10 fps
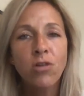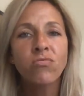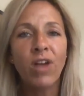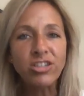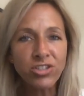
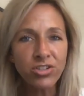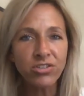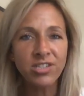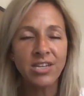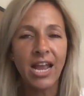Register
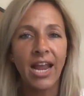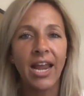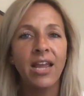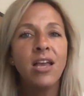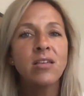
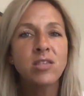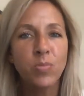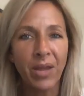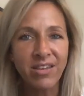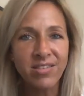today.
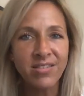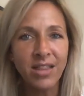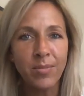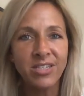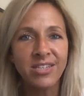Space is
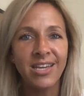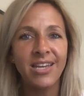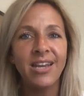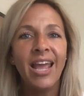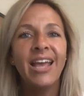
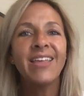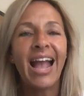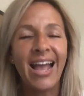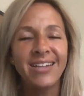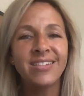limited,
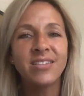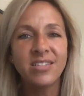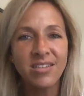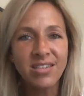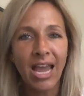and the
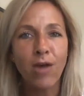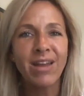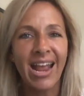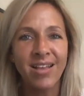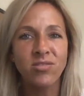
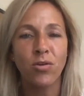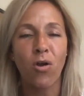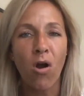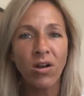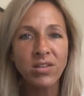discount ends on
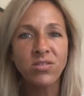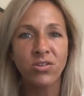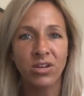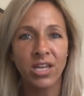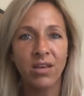August
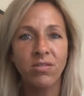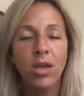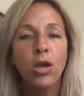thirtieth.